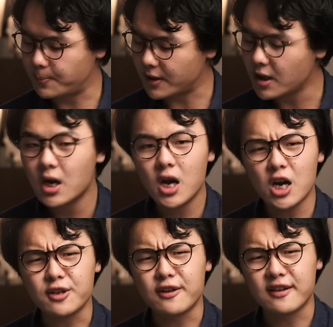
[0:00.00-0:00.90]
But
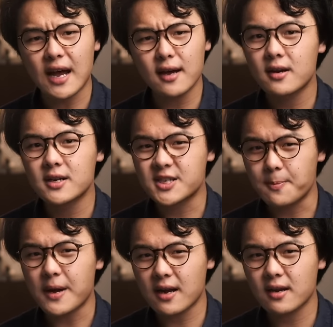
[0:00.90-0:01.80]
other than that,
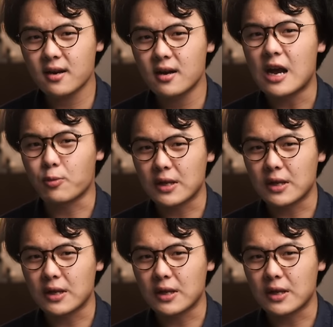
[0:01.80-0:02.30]
sit back and